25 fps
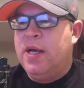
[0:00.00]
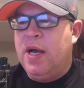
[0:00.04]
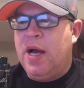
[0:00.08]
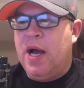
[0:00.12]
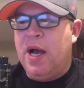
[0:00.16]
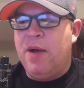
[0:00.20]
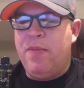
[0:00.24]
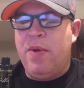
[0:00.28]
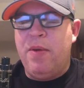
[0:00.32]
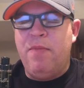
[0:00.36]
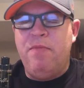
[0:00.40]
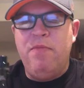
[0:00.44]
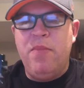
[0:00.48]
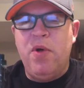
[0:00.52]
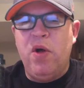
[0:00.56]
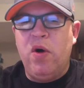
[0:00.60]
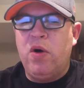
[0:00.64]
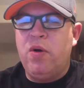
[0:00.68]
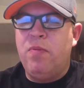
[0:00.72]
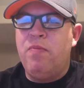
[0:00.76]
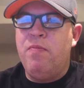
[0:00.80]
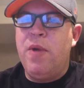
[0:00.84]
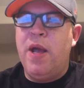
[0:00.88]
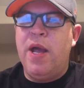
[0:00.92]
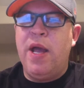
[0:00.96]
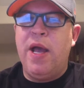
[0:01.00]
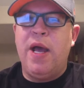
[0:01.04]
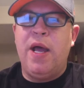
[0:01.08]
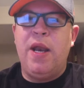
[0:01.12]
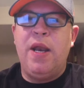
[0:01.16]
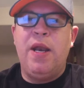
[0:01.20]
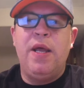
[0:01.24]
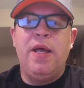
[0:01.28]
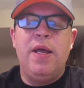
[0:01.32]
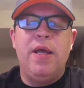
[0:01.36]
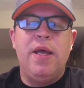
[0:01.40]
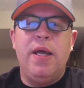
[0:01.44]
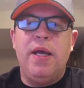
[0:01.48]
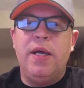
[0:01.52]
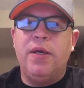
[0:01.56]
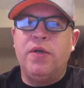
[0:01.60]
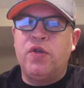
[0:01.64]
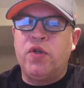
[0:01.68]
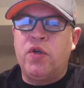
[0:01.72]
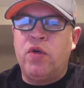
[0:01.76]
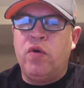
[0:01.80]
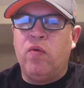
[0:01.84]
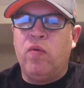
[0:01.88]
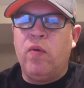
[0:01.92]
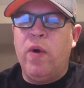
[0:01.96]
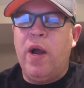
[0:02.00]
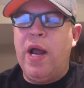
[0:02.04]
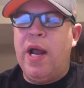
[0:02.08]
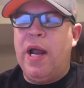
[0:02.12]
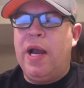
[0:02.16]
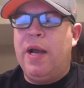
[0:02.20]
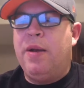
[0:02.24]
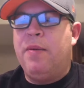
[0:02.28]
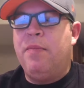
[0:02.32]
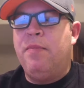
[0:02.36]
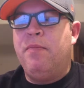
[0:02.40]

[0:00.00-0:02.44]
I mean, Milkman is great,